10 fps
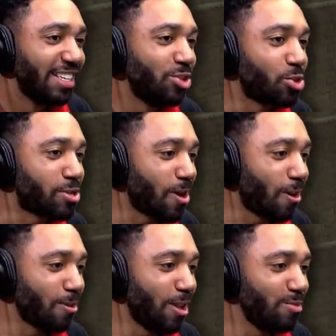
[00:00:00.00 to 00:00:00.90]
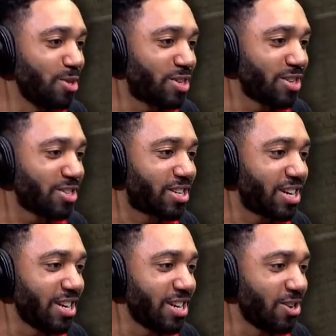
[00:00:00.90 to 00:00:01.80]
You gotta let me get a
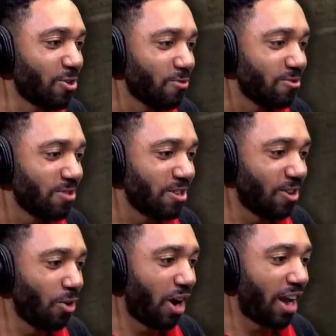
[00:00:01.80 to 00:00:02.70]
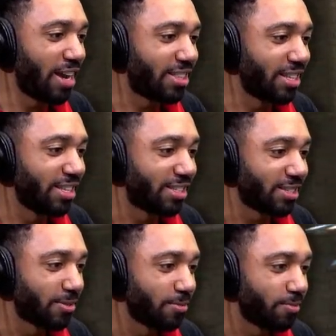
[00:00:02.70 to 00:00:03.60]
kill! Oh, I hate
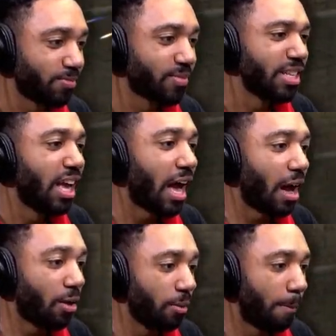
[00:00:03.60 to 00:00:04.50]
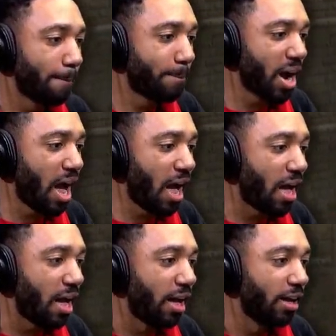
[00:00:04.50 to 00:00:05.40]
this. I,
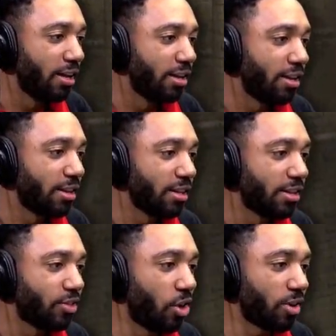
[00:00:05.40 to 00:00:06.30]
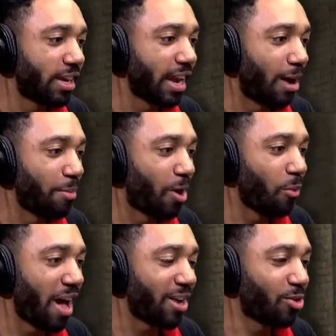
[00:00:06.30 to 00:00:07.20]
Bruh! Don't get out my
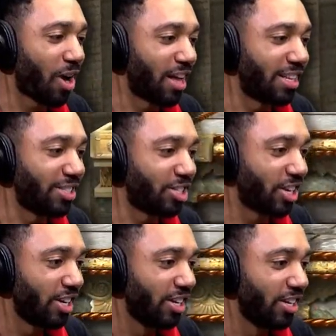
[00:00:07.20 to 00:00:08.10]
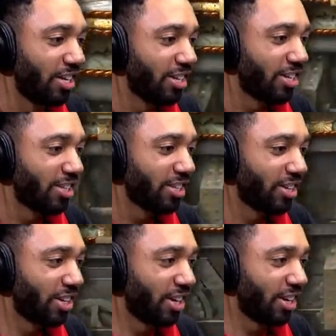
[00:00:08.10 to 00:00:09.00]
way, Greninja!
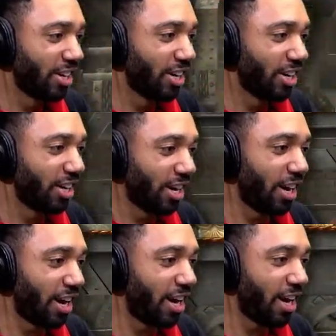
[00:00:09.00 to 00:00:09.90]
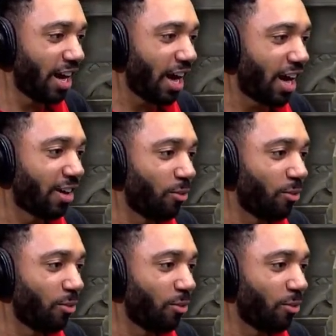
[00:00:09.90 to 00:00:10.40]
Oh!